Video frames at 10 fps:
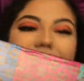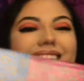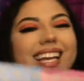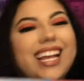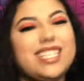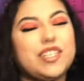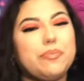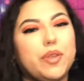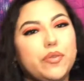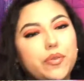It has this
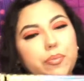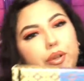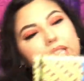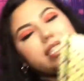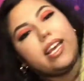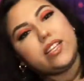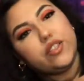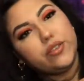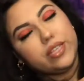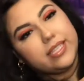beautiful print, as
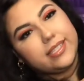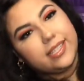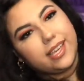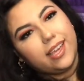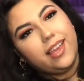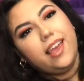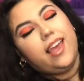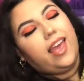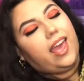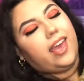you can see,
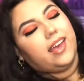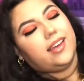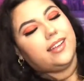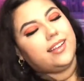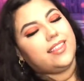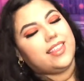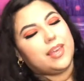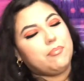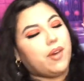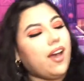and
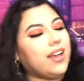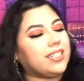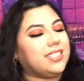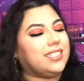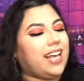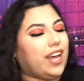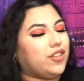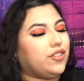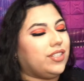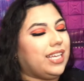the box is
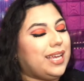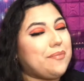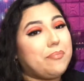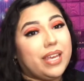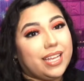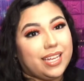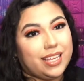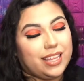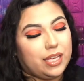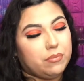actually
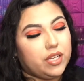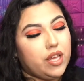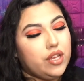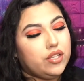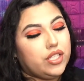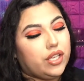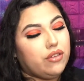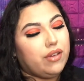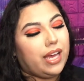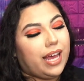picnic themed. So
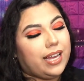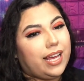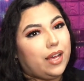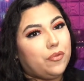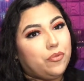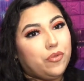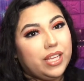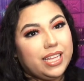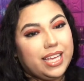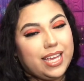you get a
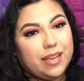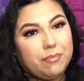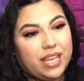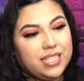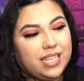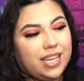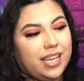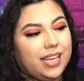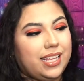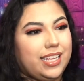really amazing
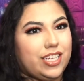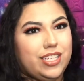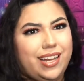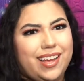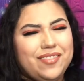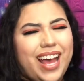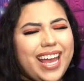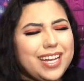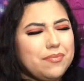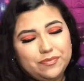collection of
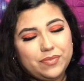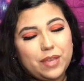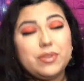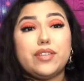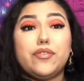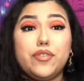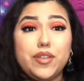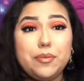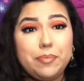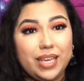items. It was a
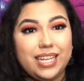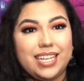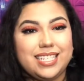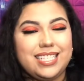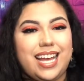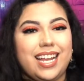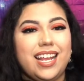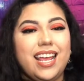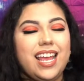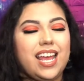full picnic set.
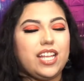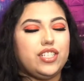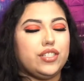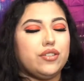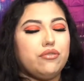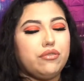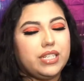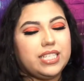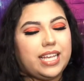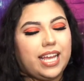It's just
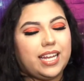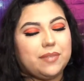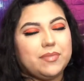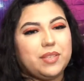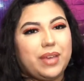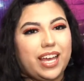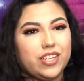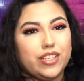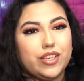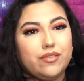gorgeous items. We
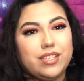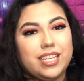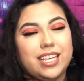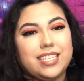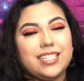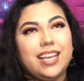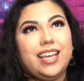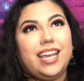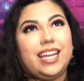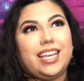actually used these.
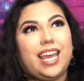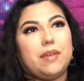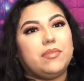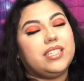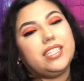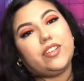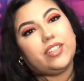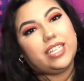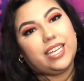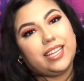It came
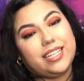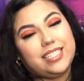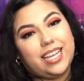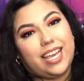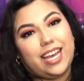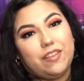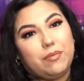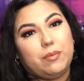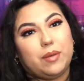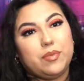literally the day of
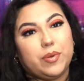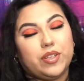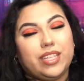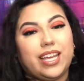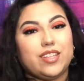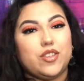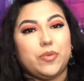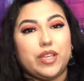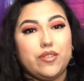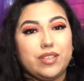my mom's birthday, and so
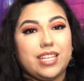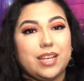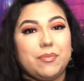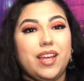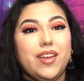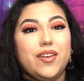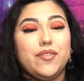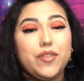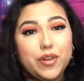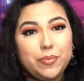we used them
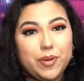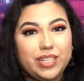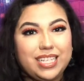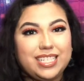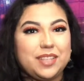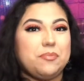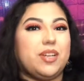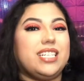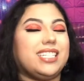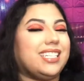for her birthday
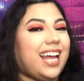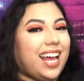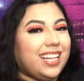celebration. I'll